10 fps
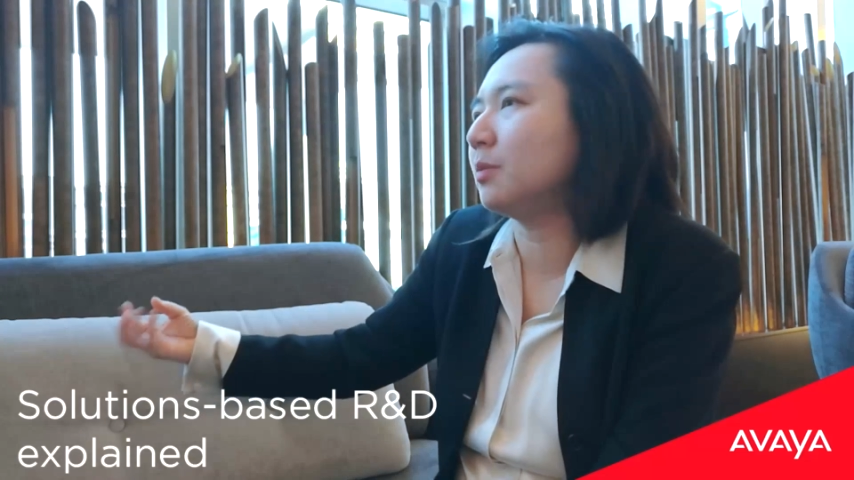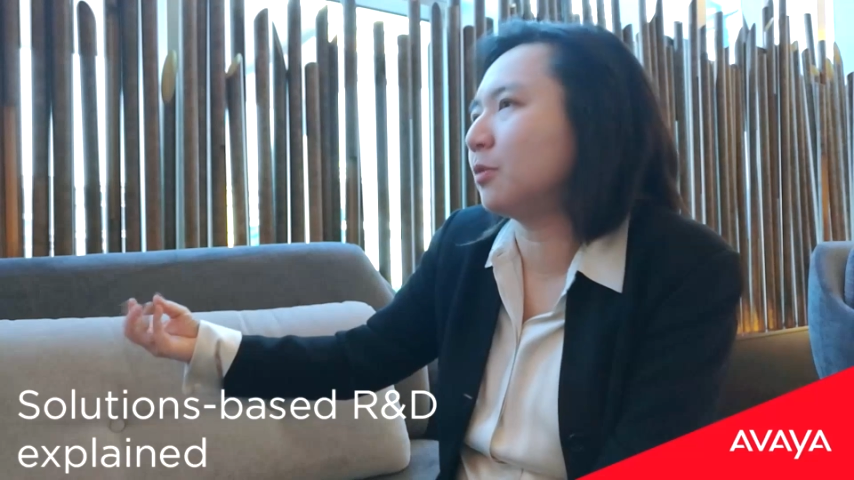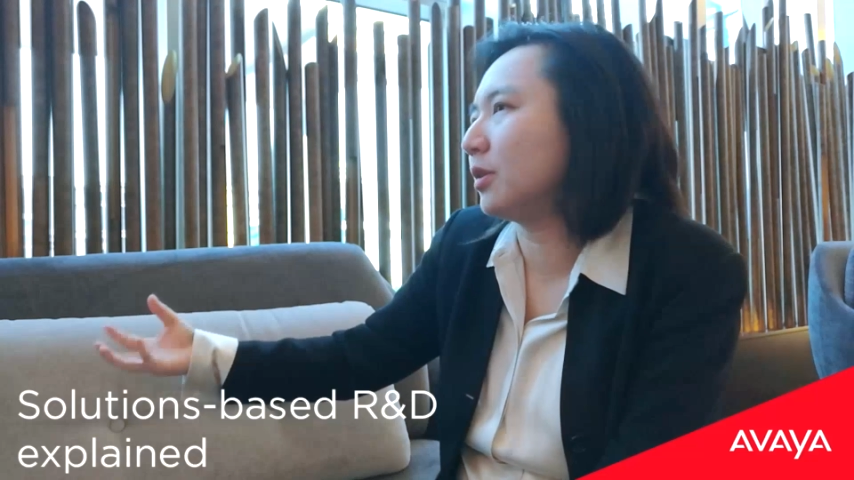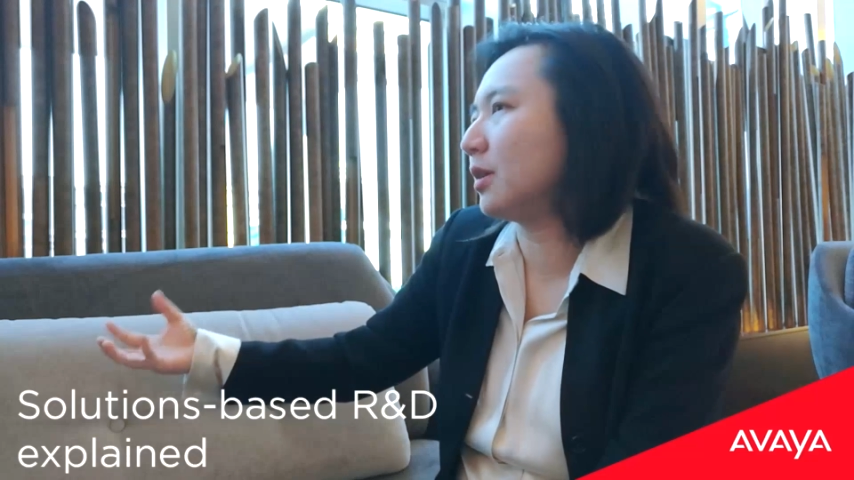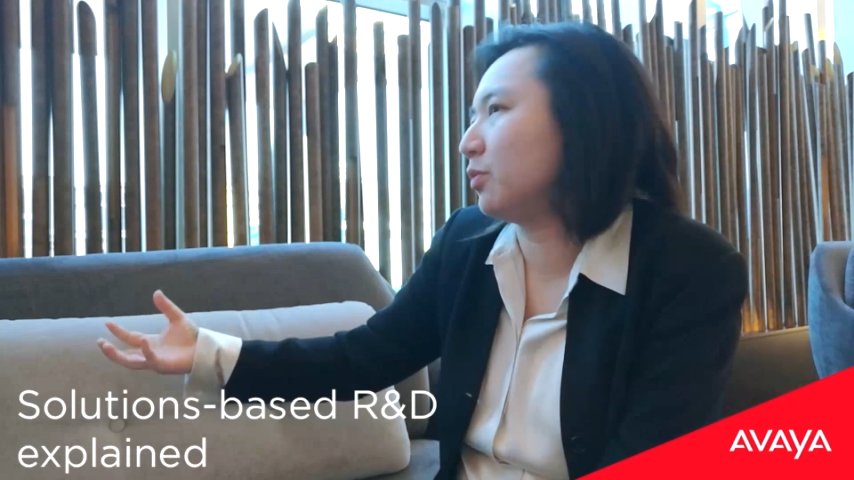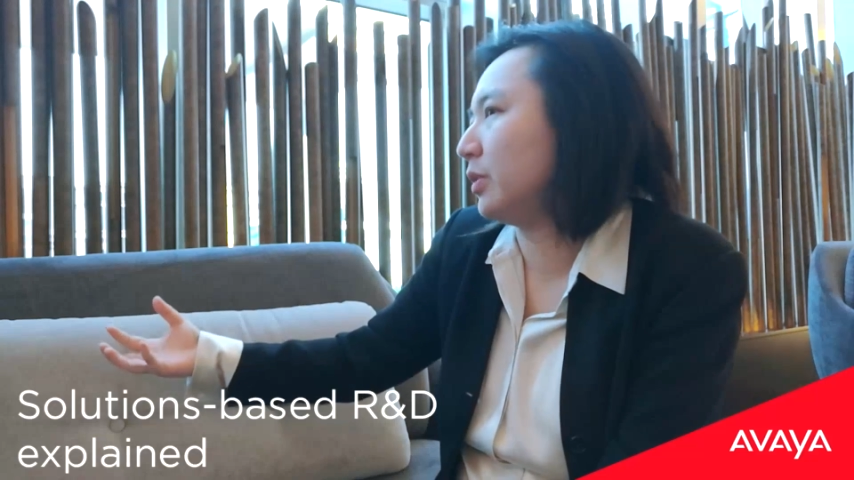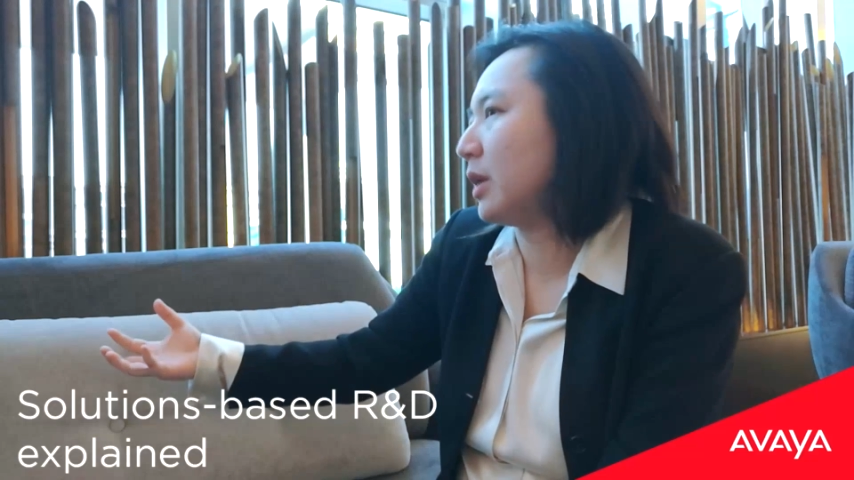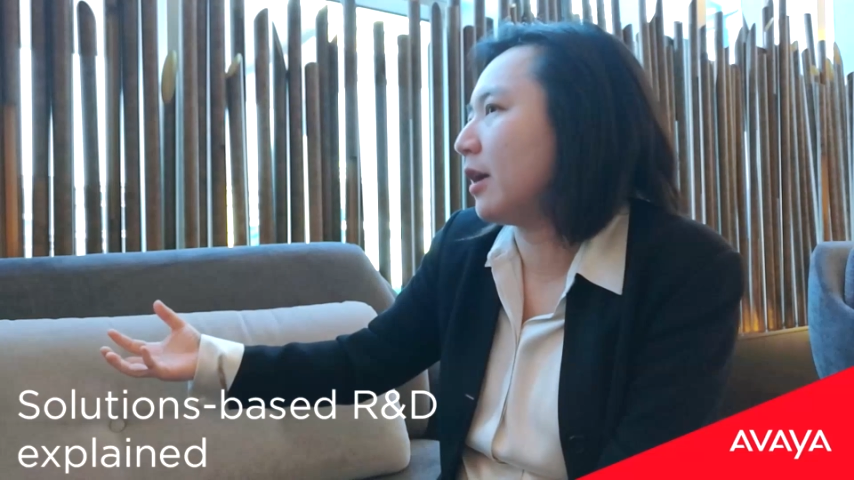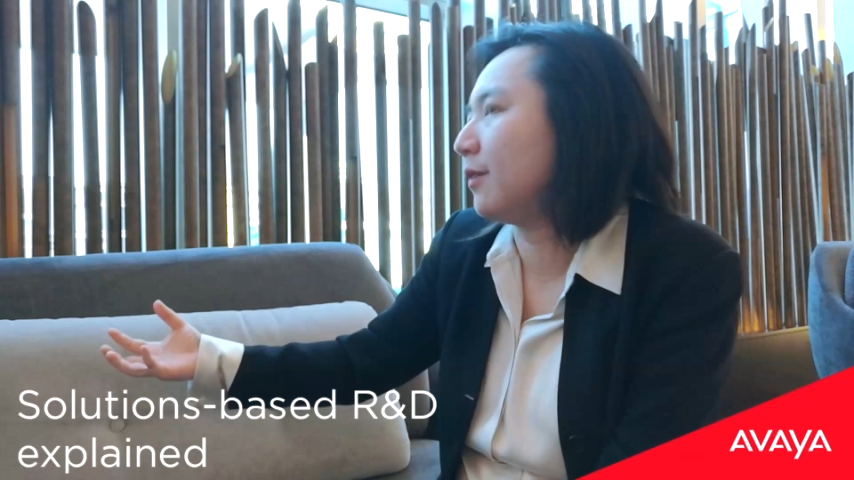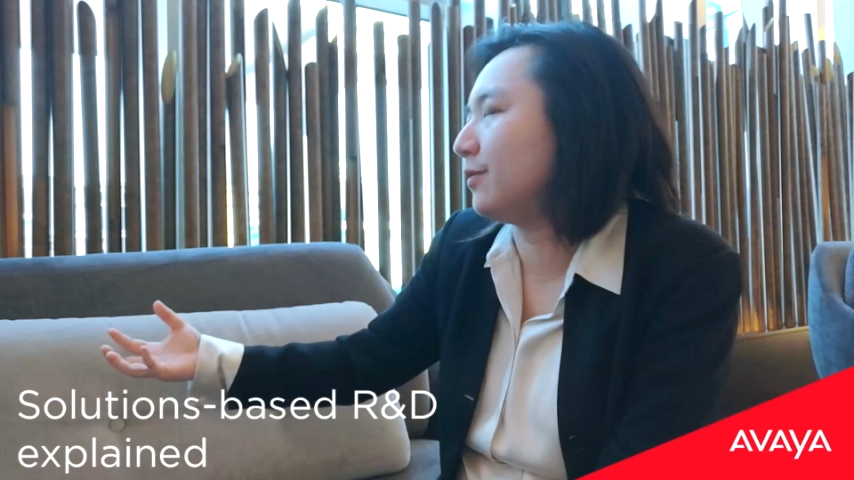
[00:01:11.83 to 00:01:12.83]
product we
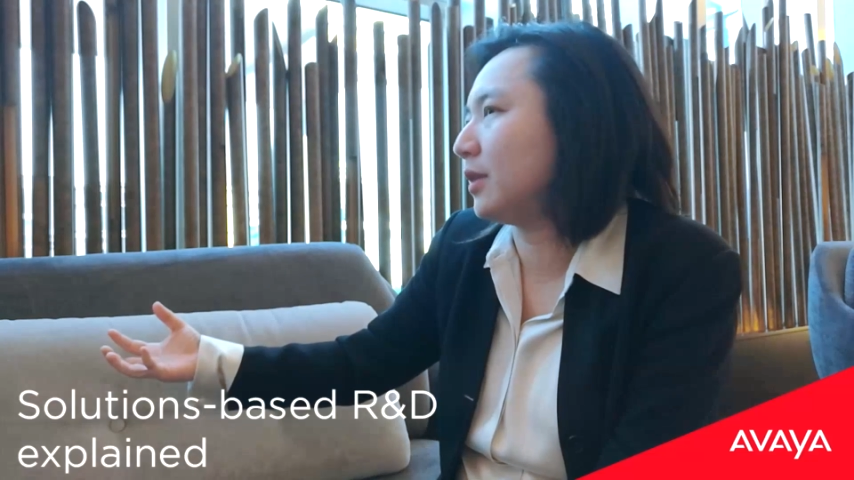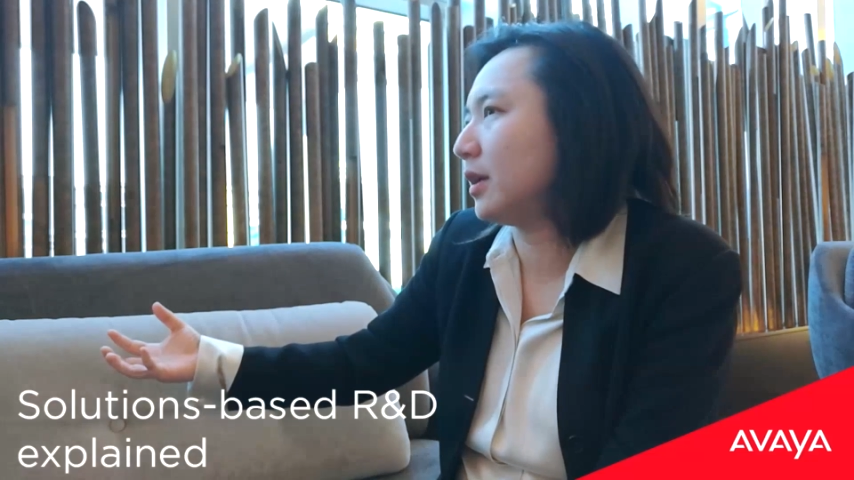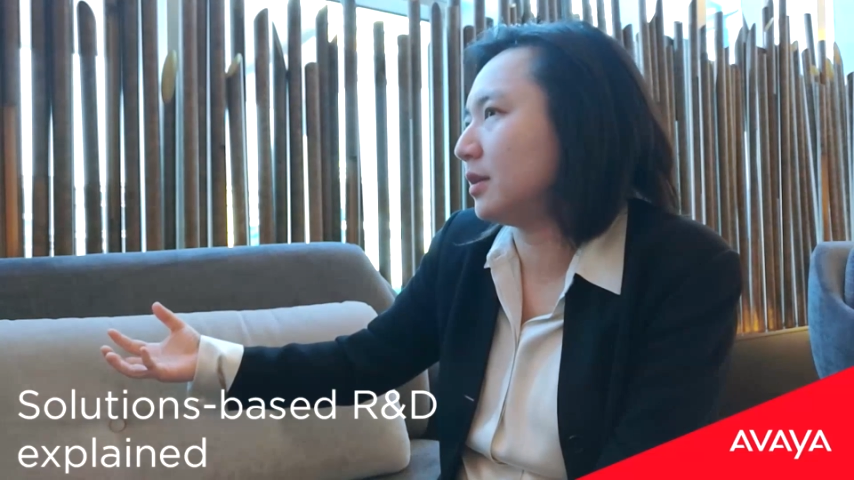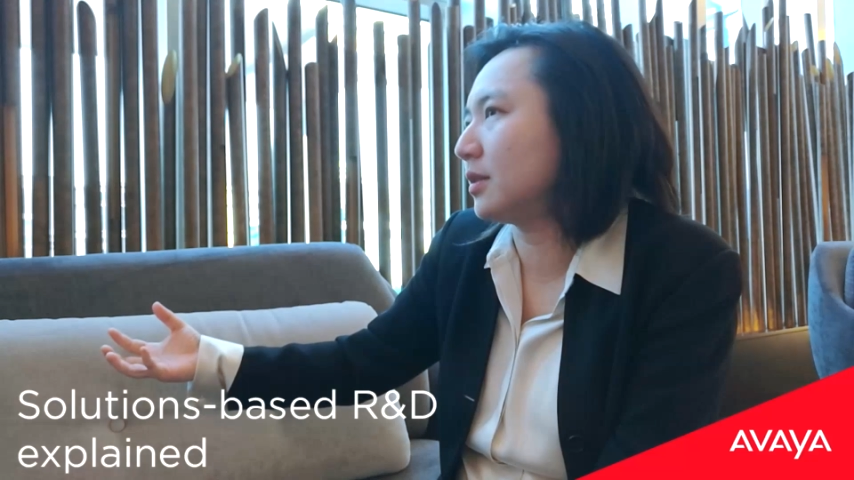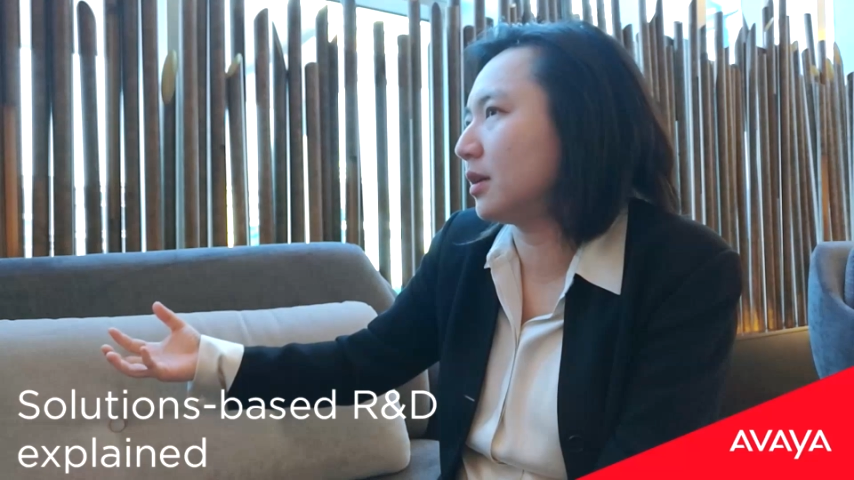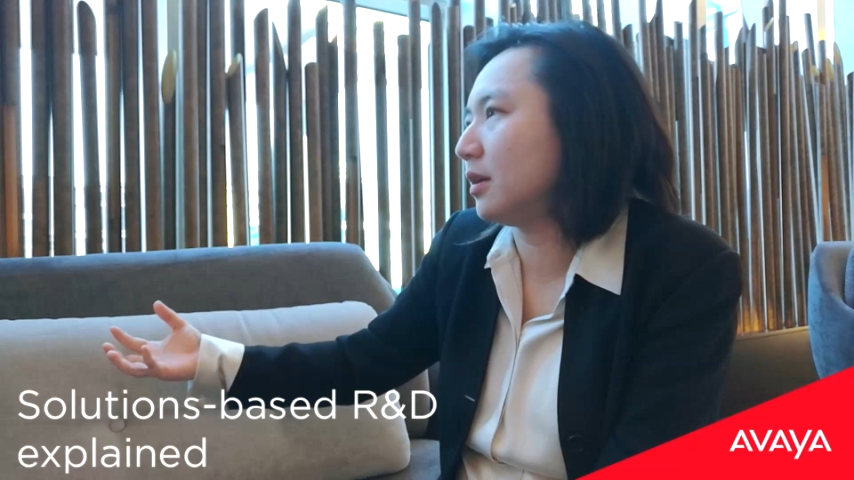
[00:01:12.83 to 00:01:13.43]
have that is